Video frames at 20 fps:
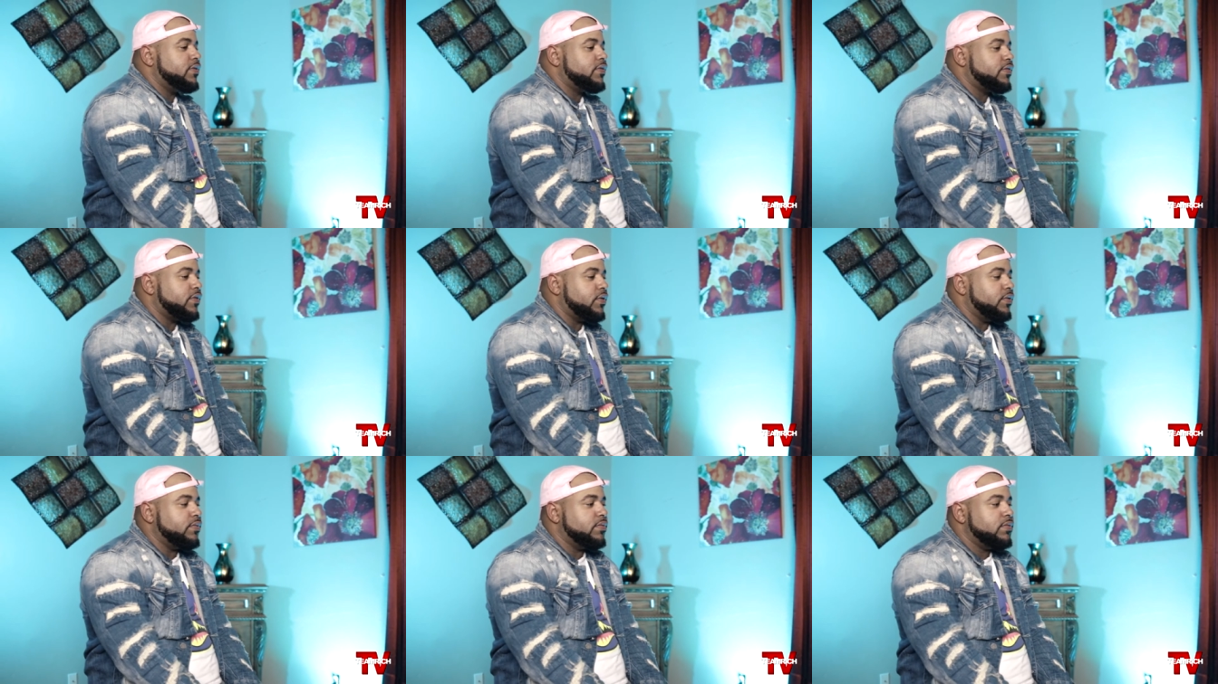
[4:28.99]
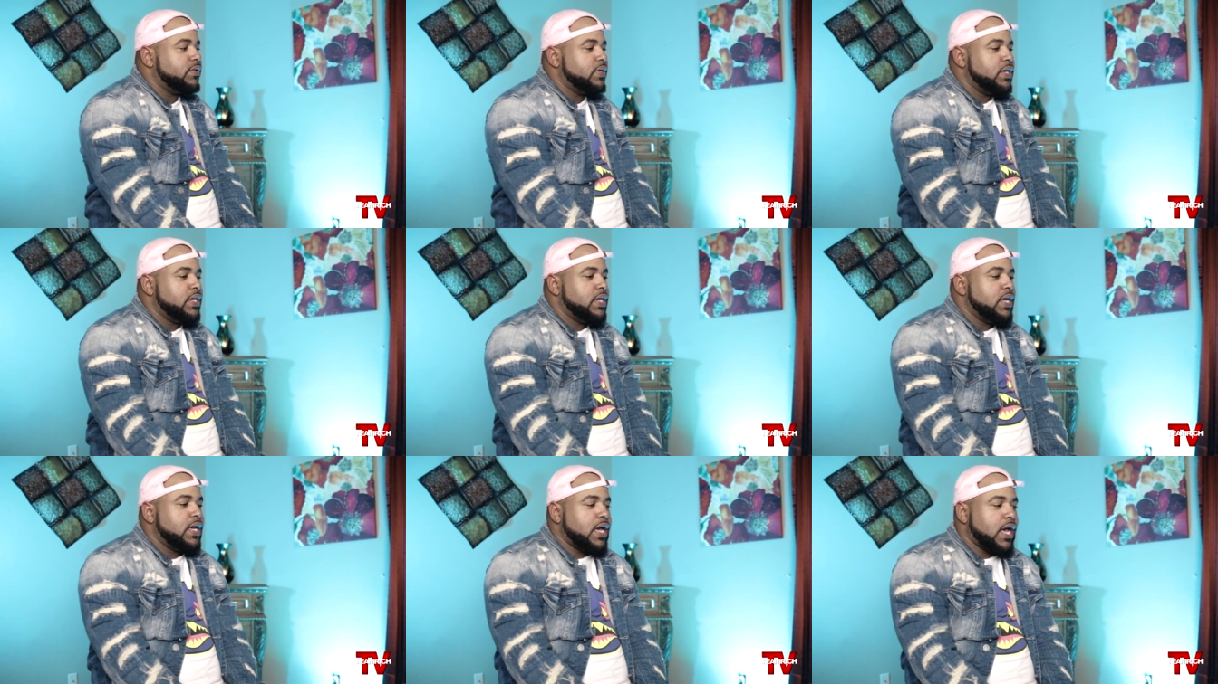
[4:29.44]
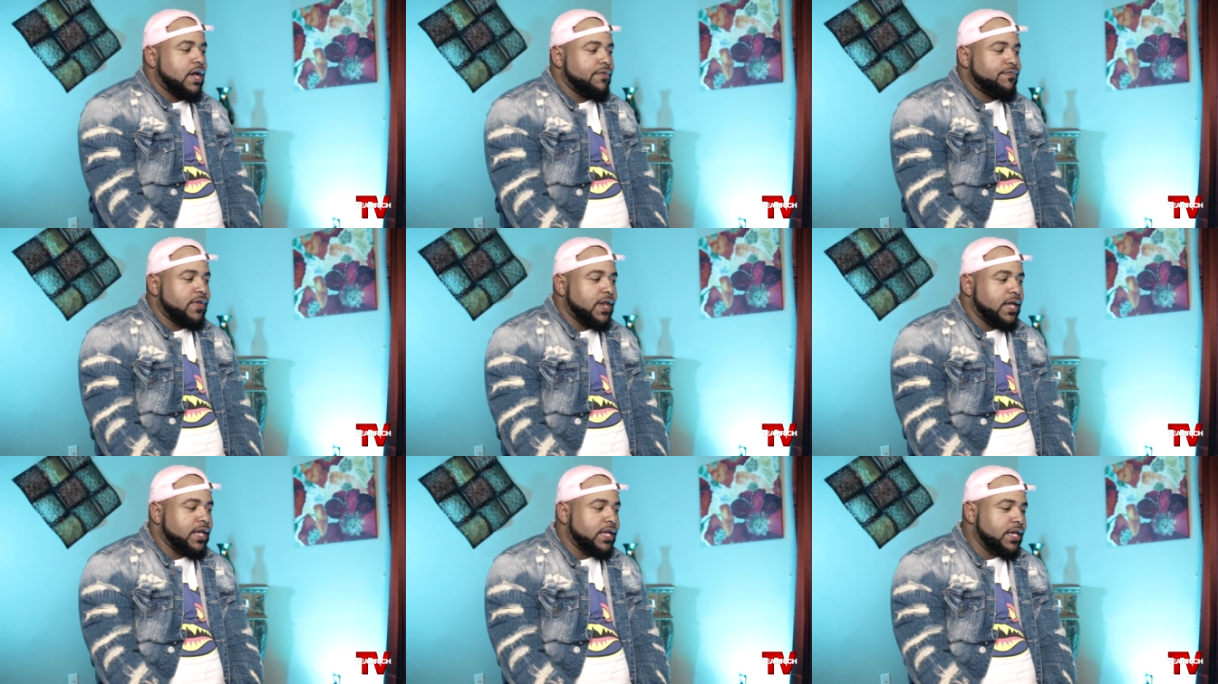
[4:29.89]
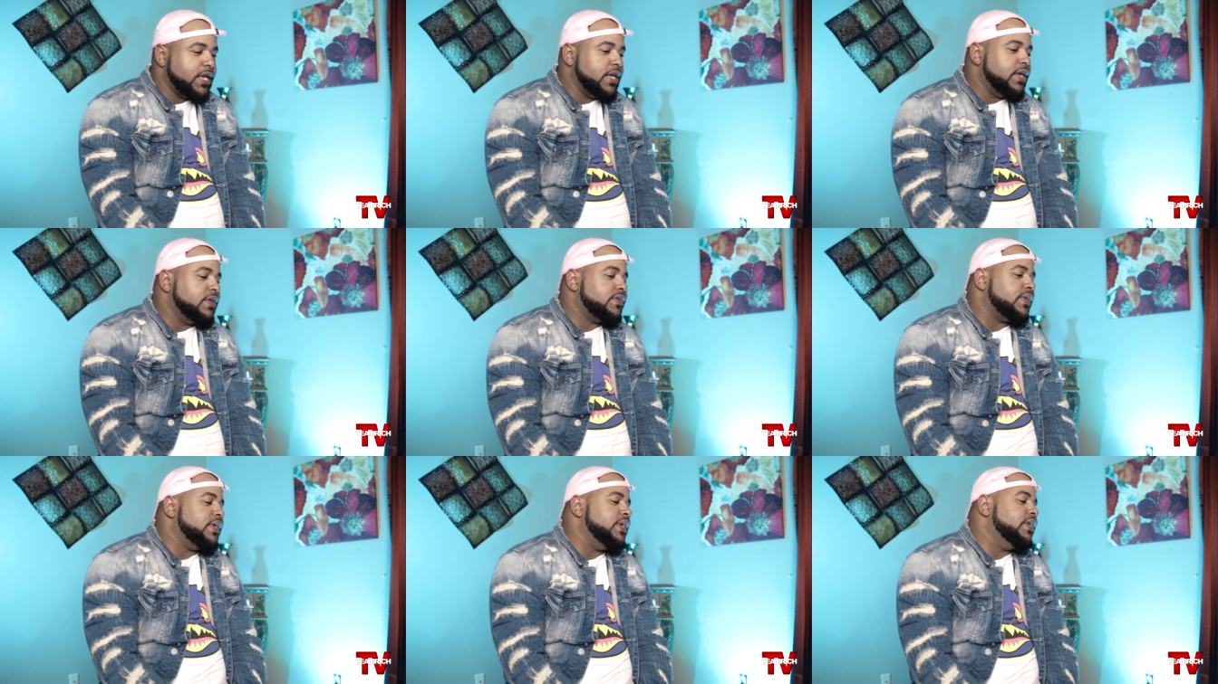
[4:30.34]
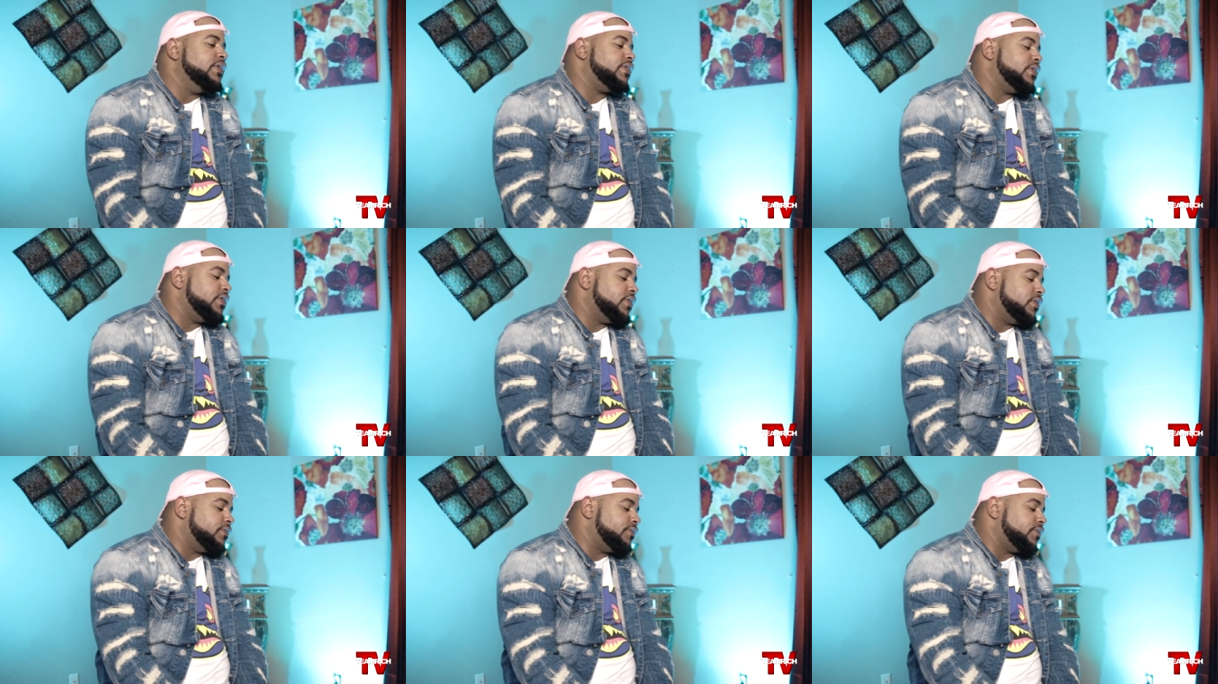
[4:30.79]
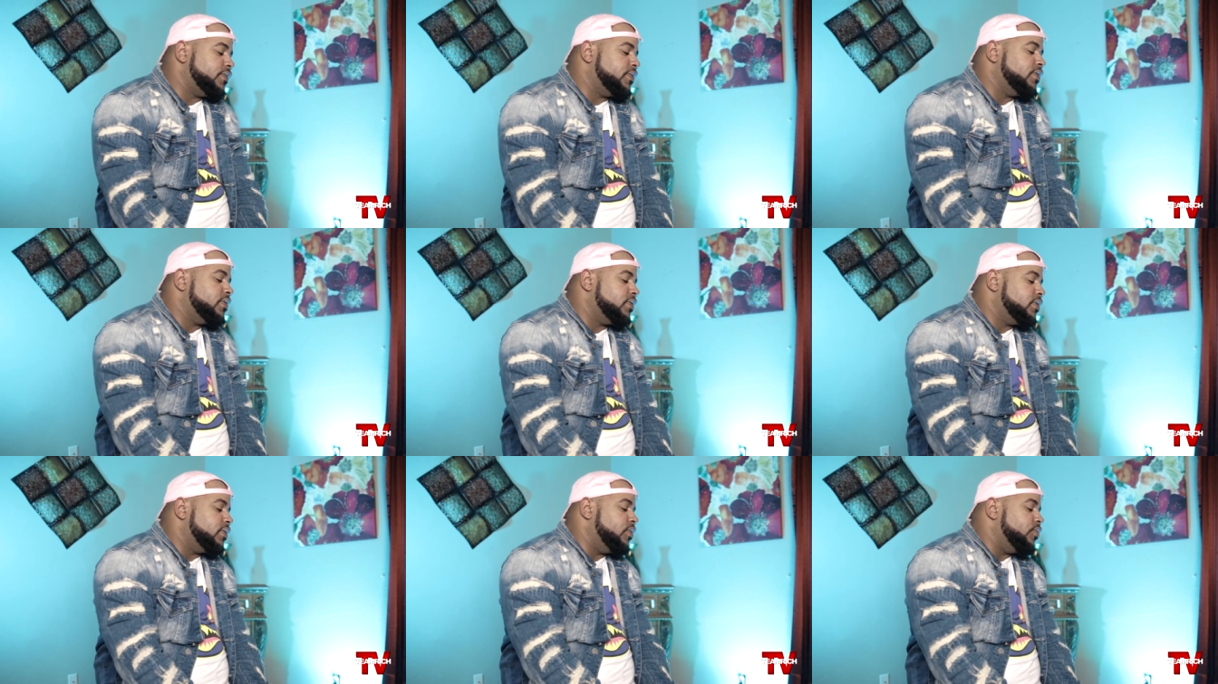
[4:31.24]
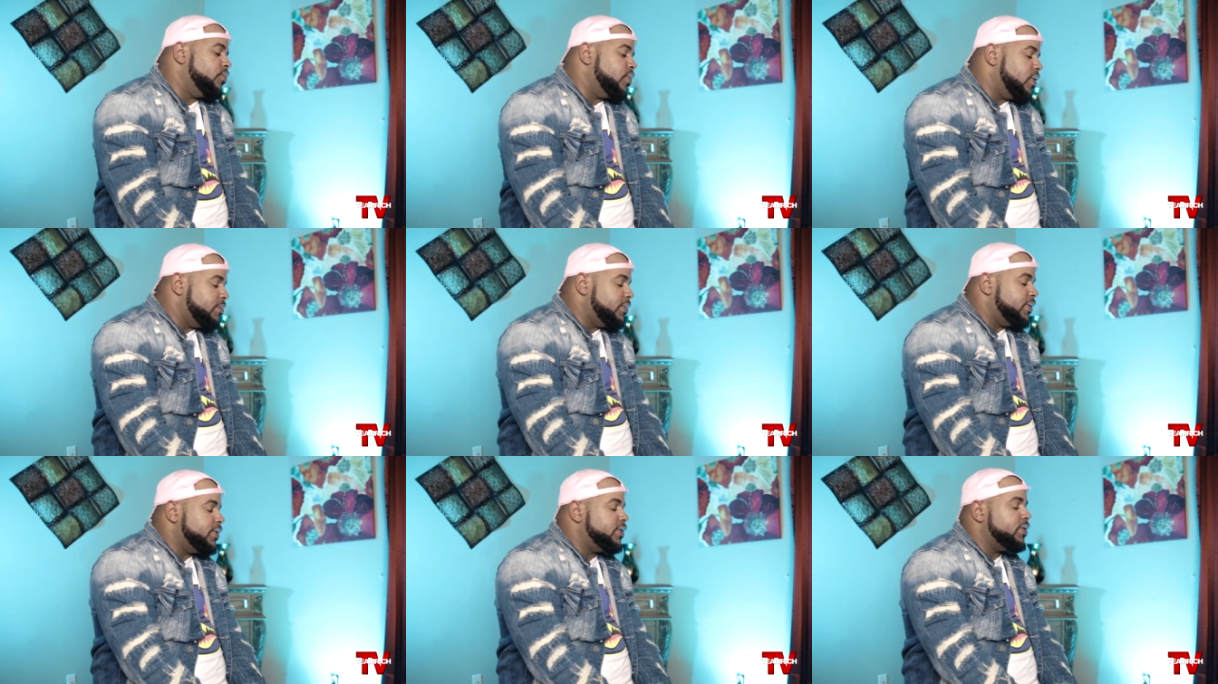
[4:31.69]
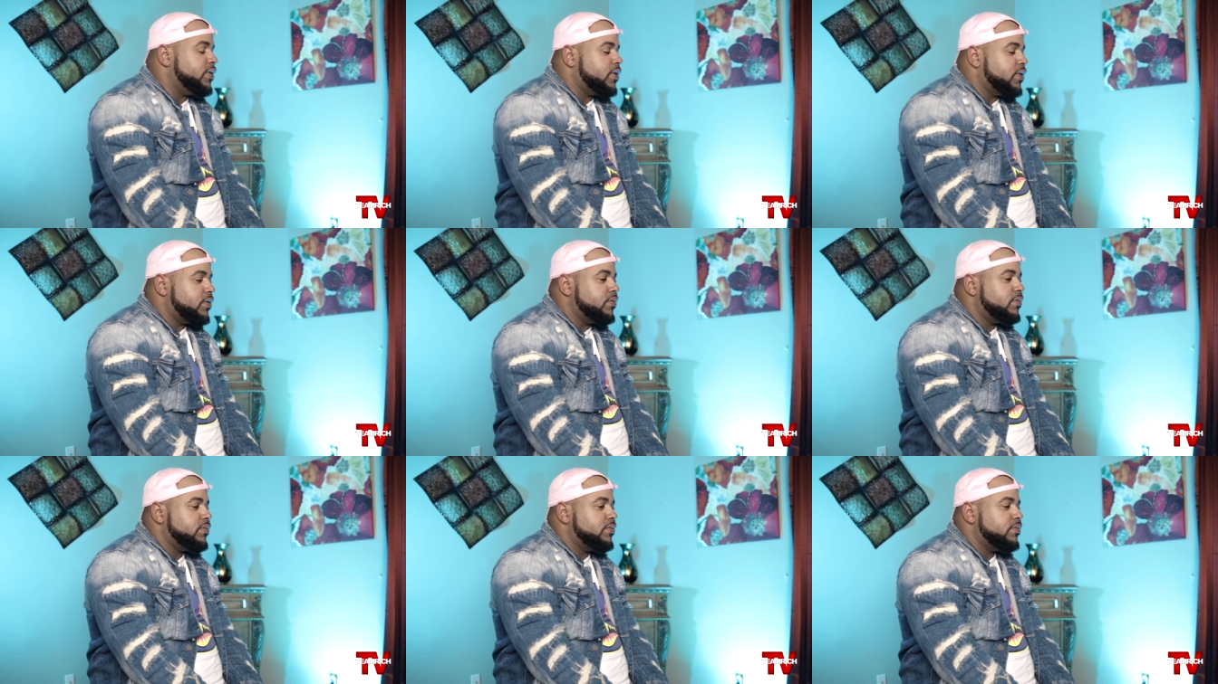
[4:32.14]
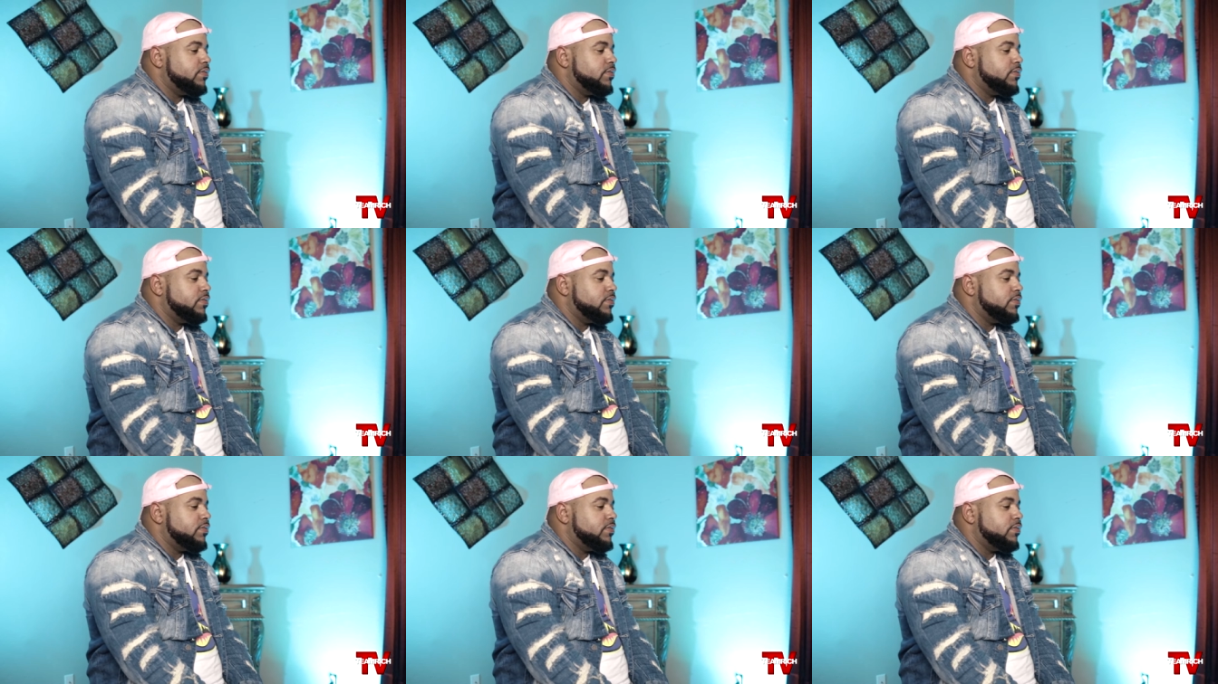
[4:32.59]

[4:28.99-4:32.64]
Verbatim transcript: So I feel like it is easier for a woman, you know,